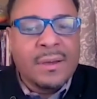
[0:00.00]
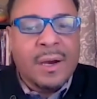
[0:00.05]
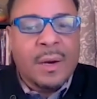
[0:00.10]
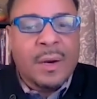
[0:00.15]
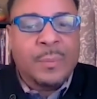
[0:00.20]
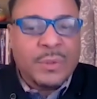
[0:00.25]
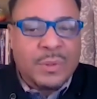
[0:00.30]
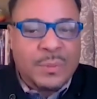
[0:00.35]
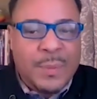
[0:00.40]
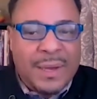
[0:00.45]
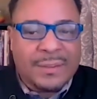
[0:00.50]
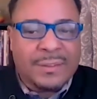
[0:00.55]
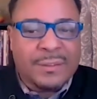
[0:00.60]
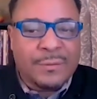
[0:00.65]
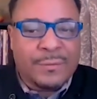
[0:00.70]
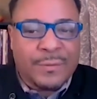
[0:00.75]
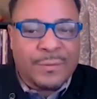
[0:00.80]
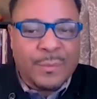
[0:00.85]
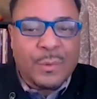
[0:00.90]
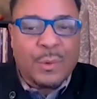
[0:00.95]
a
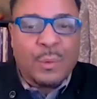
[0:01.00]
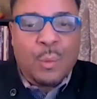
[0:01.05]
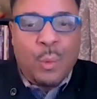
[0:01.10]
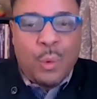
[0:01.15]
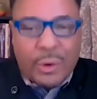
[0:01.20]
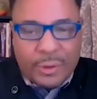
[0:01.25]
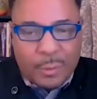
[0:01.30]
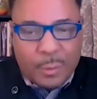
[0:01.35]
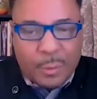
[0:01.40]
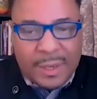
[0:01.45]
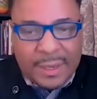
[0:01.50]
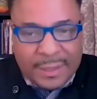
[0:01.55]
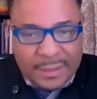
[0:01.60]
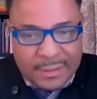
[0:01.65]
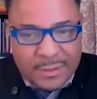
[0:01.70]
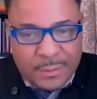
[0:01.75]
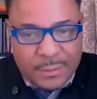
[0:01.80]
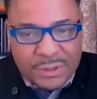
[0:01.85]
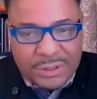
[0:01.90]
perspective from the waterways,